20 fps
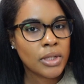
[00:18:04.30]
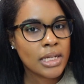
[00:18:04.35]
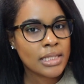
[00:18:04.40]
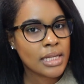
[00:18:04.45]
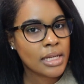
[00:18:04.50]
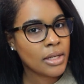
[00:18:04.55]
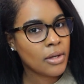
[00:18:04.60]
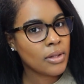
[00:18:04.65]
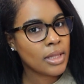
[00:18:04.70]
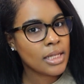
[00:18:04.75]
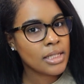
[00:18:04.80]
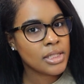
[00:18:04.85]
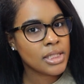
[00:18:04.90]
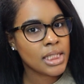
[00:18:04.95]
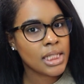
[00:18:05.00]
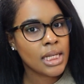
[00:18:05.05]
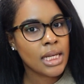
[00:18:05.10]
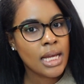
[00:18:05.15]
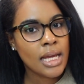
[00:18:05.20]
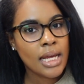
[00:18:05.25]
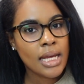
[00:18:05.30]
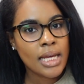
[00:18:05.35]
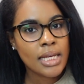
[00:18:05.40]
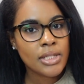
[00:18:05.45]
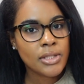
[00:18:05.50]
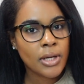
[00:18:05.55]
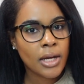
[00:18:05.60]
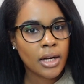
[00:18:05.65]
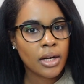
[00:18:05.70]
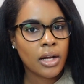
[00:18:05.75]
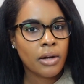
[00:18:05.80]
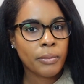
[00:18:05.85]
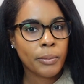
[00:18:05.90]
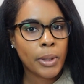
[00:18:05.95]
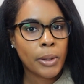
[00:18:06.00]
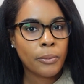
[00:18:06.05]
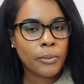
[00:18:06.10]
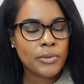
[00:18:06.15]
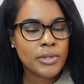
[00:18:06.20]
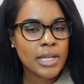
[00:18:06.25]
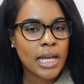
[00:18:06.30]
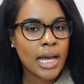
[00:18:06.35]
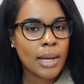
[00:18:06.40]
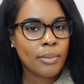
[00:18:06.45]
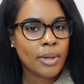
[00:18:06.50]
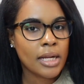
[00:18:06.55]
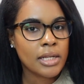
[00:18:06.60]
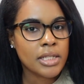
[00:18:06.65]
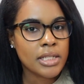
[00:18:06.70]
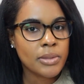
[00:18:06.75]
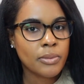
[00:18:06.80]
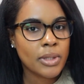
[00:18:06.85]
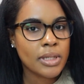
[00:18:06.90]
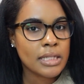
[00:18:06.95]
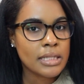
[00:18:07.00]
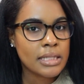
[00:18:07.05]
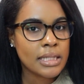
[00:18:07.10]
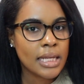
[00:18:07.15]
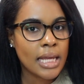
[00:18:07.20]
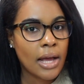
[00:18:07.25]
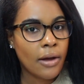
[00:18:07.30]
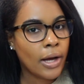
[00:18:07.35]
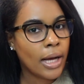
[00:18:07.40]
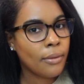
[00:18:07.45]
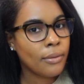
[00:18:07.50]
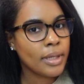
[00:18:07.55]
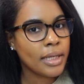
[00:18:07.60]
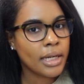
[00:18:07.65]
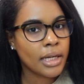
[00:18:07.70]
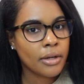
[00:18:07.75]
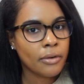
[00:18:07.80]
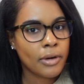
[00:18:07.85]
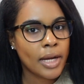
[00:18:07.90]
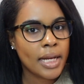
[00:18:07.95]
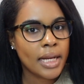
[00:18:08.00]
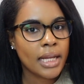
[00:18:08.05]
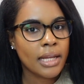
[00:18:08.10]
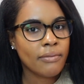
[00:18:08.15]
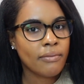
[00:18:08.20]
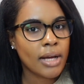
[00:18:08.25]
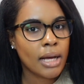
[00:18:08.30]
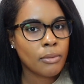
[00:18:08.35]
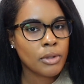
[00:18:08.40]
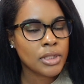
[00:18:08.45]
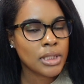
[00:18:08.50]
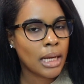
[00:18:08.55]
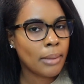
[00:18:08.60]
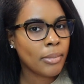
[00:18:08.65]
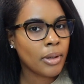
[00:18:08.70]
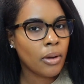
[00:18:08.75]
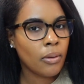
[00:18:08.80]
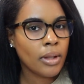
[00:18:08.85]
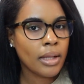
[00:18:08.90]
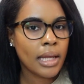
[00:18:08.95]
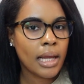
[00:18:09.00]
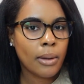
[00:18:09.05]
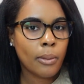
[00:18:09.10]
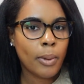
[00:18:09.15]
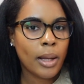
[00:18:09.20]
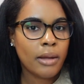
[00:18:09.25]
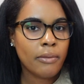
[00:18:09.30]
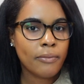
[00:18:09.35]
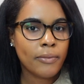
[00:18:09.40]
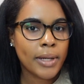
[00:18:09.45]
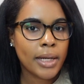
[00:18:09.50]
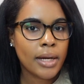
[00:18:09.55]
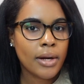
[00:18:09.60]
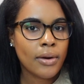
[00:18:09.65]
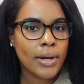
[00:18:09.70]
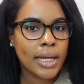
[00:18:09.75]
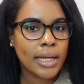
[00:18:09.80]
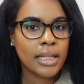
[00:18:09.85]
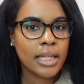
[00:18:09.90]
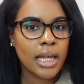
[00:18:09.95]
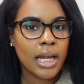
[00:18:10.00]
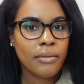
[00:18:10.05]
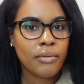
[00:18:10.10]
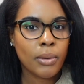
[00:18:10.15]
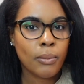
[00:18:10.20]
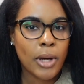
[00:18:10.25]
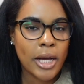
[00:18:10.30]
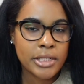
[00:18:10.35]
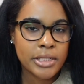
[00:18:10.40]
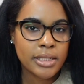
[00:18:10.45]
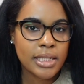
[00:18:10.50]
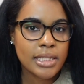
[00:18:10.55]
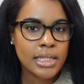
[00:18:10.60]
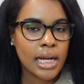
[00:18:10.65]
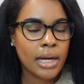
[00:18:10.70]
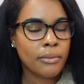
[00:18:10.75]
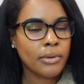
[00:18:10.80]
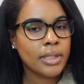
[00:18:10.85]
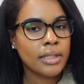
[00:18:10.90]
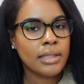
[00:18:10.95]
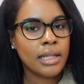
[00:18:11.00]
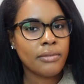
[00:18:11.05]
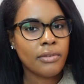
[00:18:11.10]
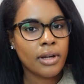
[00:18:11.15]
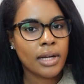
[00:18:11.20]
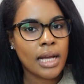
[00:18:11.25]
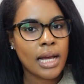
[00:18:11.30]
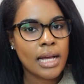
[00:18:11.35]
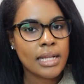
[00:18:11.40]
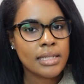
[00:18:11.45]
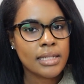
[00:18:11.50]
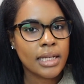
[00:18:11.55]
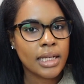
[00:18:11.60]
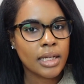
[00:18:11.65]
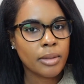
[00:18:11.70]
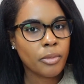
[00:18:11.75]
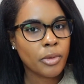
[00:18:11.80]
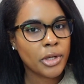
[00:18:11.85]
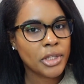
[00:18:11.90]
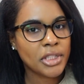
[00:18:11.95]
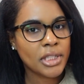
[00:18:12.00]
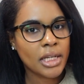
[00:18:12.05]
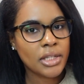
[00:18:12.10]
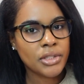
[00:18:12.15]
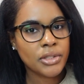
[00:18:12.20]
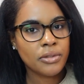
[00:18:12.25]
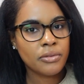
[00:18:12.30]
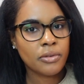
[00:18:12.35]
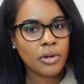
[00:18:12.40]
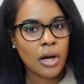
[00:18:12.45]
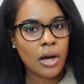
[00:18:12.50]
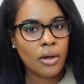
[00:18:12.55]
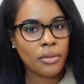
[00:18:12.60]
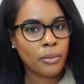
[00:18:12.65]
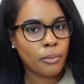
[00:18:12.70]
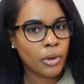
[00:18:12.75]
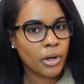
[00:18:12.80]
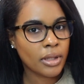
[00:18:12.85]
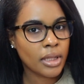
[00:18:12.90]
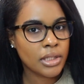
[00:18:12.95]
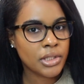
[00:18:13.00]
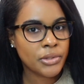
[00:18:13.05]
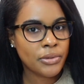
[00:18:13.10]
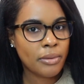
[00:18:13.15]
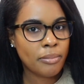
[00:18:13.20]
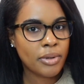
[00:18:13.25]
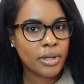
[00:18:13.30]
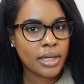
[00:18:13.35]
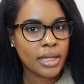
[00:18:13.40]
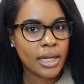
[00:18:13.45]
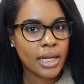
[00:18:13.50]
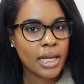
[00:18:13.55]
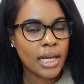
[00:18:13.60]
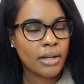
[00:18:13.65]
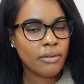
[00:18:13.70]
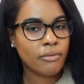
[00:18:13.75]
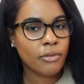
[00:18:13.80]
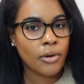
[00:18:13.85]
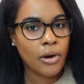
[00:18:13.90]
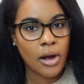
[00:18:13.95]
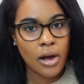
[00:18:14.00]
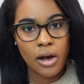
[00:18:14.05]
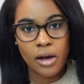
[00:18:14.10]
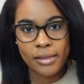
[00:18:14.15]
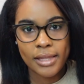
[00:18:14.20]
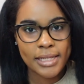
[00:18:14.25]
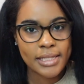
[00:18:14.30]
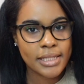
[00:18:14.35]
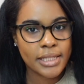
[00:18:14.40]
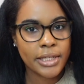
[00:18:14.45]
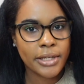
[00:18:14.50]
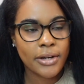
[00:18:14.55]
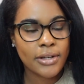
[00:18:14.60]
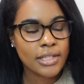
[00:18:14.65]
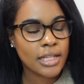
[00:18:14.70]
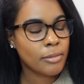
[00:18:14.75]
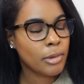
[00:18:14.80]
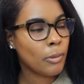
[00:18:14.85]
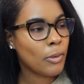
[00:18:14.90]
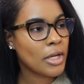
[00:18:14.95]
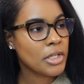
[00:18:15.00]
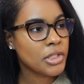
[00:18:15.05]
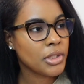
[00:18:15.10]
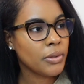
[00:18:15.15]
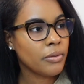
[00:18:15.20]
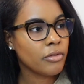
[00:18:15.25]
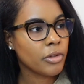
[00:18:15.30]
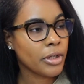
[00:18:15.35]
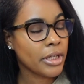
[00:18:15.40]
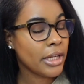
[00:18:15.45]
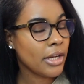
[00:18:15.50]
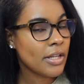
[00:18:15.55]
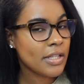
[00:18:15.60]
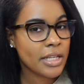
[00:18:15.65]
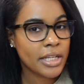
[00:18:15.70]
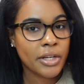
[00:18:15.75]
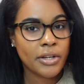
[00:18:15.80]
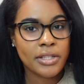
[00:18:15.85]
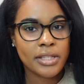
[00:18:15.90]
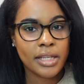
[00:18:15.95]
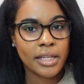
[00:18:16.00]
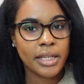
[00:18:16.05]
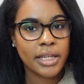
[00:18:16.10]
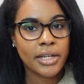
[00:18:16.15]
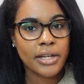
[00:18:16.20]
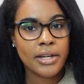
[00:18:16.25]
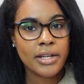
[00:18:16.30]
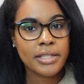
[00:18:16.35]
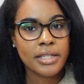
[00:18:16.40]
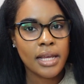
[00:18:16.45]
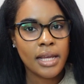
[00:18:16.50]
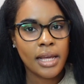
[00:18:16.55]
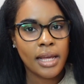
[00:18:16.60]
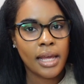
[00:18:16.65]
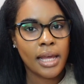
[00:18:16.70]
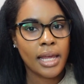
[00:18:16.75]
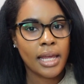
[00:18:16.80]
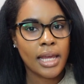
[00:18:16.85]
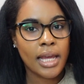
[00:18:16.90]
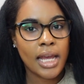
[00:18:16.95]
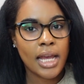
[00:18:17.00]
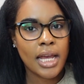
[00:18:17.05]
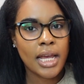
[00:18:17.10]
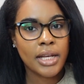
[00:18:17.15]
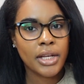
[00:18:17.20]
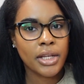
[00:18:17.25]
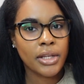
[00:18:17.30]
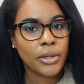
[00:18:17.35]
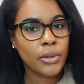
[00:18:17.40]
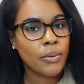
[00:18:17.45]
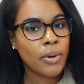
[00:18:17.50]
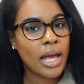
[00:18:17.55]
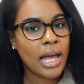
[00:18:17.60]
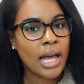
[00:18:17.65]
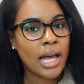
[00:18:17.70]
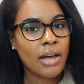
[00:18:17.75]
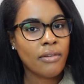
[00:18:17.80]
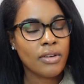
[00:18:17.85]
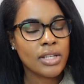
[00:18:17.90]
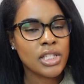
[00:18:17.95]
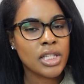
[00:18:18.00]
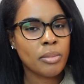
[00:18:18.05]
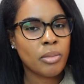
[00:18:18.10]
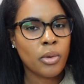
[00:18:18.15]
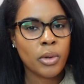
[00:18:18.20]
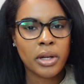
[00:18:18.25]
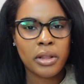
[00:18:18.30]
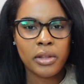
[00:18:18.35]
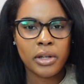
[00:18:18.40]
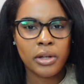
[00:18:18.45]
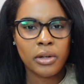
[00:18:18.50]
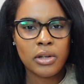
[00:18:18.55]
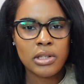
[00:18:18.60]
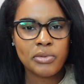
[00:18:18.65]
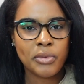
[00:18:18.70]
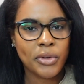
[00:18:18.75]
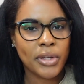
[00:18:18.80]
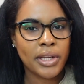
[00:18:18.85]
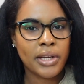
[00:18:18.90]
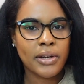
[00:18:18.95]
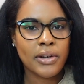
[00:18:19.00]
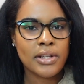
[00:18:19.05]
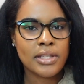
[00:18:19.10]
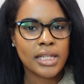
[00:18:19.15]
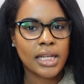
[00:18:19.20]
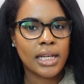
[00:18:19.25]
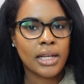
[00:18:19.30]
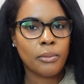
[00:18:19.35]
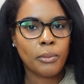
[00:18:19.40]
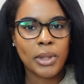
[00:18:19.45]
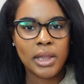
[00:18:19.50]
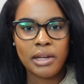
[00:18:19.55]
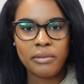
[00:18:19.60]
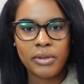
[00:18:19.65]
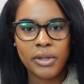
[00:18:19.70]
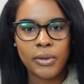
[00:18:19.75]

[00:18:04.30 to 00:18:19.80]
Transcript: because I know that she started over her rooftop and I just wanted to see how I would decorate it if I was shopping only at Wayfair. And Leah, if you're watching this, I really love your content and appreciate you for all the work that you have put in for all these years. I've been watching you for years and years and years, and you have supported the girls for years, and we love